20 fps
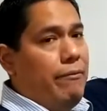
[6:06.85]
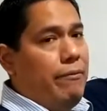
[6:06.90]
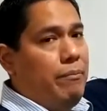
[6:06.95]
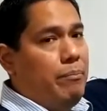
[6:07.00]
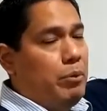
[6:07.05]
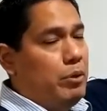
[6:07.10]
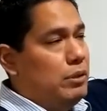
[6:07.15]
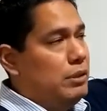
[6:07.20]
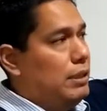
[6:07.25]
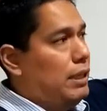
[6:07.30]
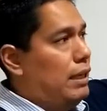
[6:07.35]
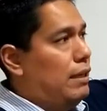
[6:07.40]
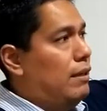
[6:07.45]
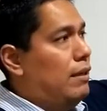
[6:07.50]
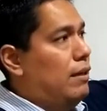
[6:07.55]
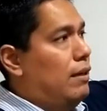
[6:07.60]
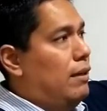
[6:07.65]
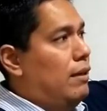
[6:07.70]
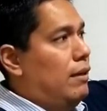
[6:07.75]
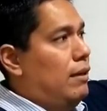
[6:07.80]
percent
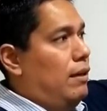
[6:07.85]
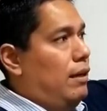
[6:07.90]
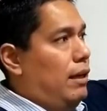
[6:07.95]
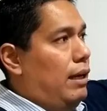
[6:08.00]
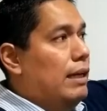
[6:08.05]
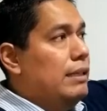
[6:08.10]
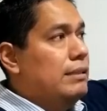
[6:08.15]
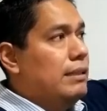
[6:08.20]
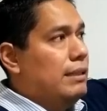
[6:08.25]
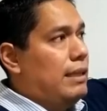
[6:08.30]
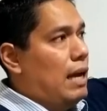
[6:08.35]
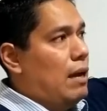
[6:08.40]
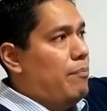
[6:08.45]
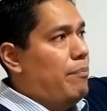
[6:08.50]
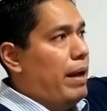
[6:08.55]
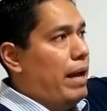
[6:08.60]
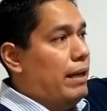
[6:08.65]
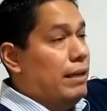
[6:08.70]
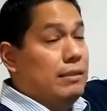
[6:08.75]
isn't that bad.